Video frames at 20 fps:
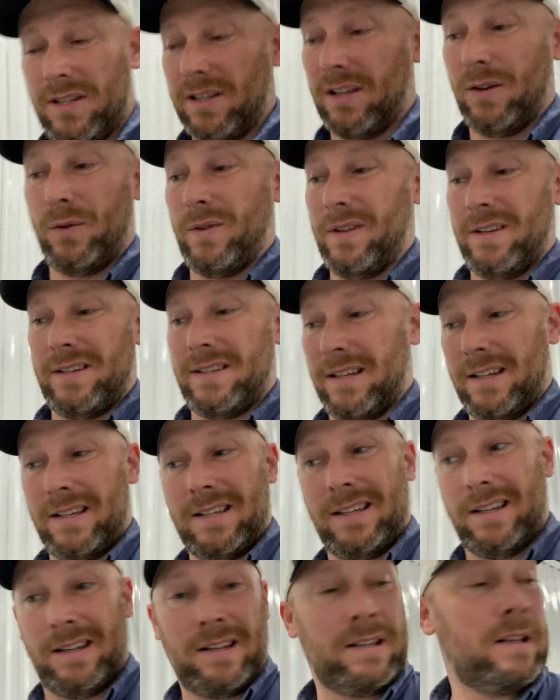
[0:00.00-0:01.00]
load these
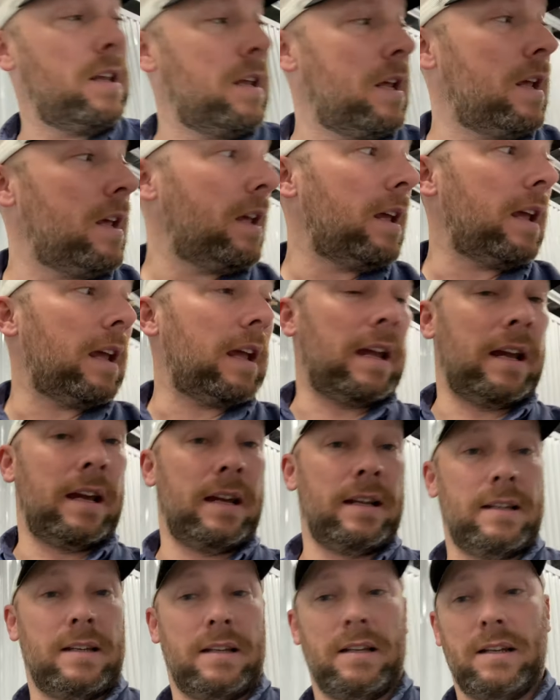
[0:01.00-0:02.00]
things in
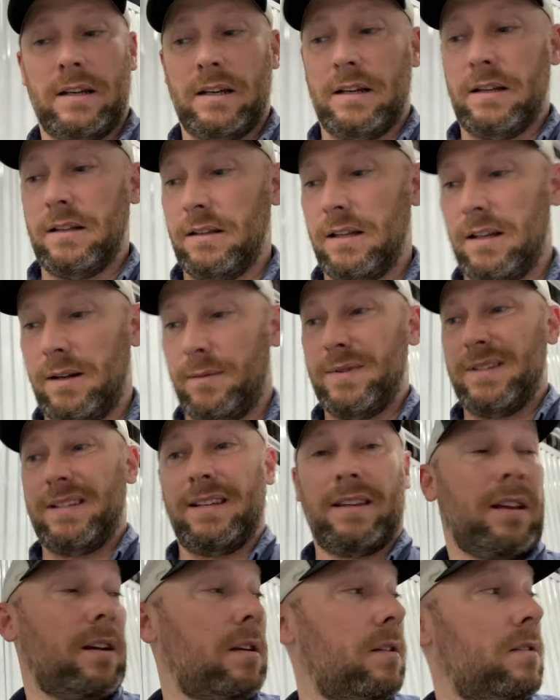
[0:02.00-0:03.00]
and let them
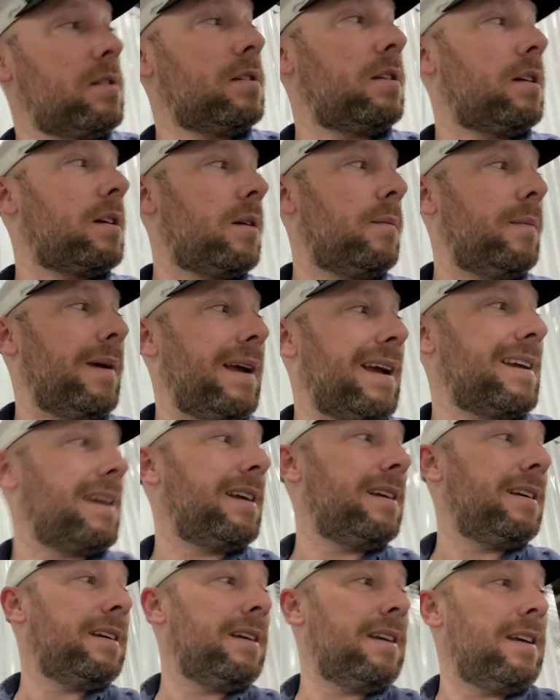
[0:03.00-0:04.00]
sit there until I come back.
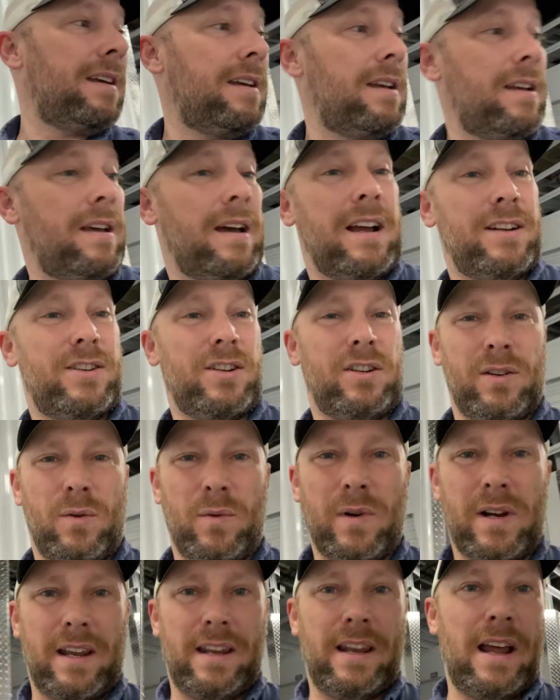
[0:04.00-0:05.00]
I generally
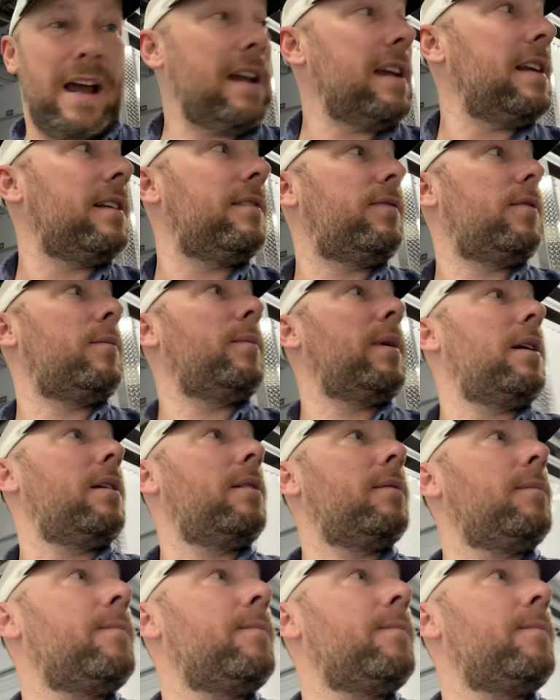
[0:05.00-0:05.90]
work at night from here,